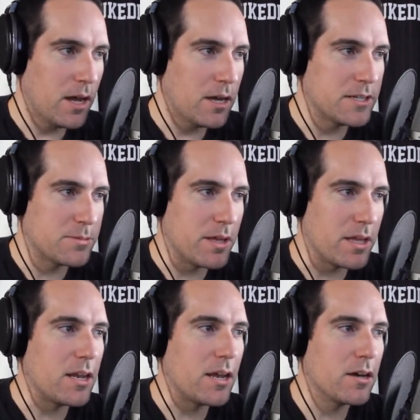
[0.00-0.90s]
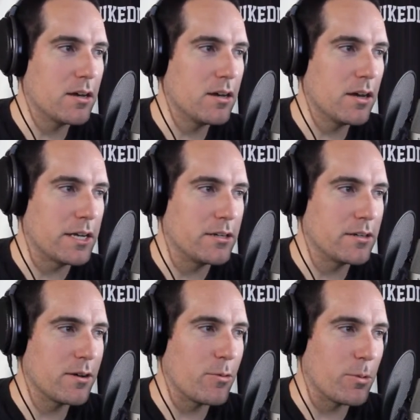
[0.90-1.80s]
It's been a
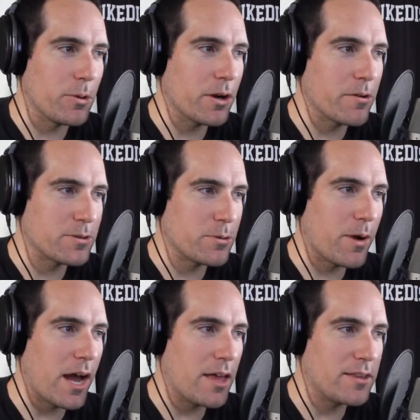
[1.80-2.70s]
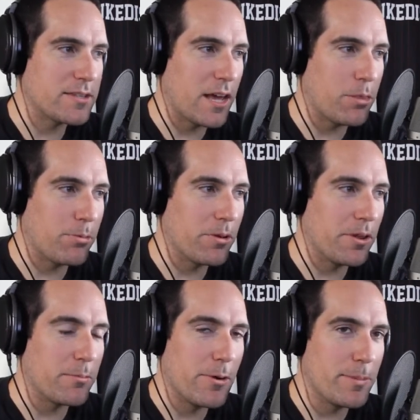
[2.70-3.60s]
roller coaster ride that's had
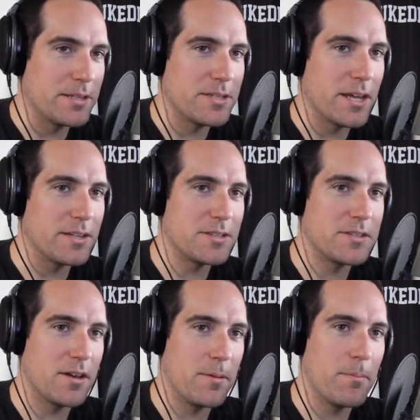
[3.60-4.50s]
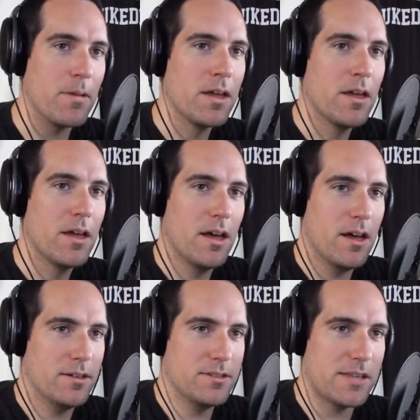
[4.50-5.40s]
thrilling moments and some
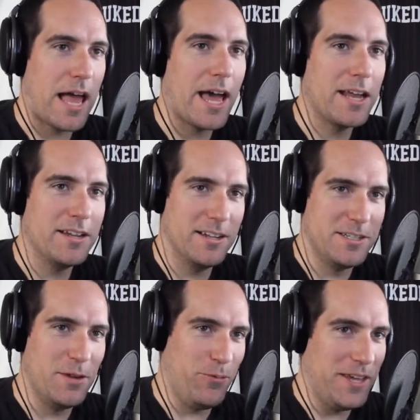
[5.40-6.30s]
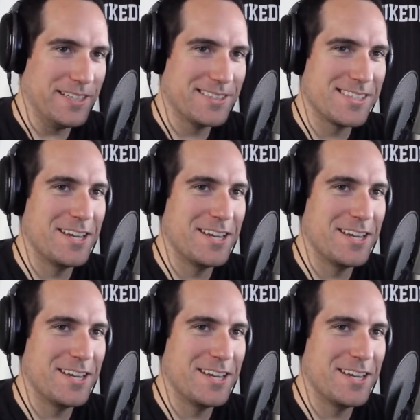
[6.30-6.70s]
sad defeats and